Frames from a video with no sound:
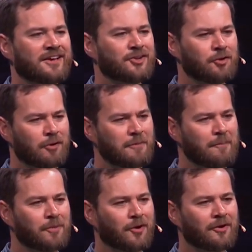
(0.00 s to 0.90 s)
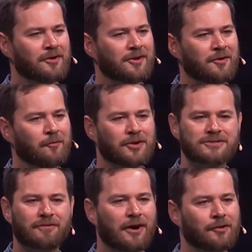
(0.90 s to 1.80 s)
Do you remember what his
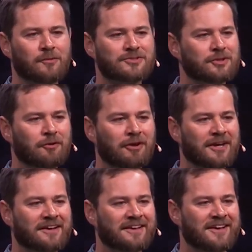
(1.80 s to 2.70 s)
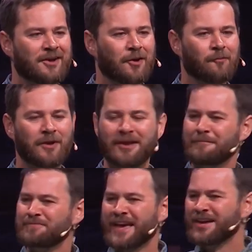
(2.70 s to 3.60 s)
father was doing?
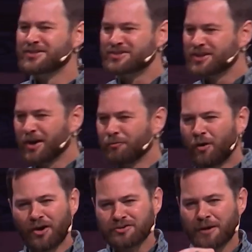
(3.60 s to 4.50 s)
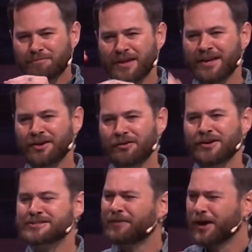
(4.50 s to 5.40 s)
When his son walked up the hill,
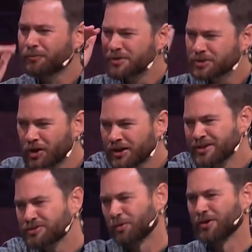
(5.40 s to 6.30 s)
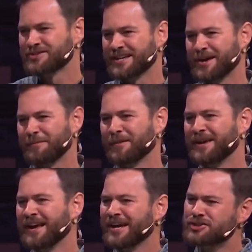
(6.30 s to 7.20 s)
his father was looking towards him.
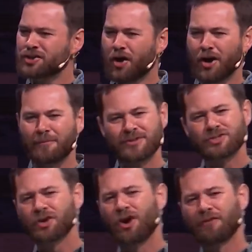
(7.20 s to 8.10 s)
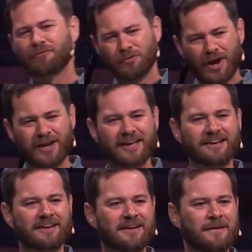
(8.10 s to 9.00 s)
He saw him and took off running.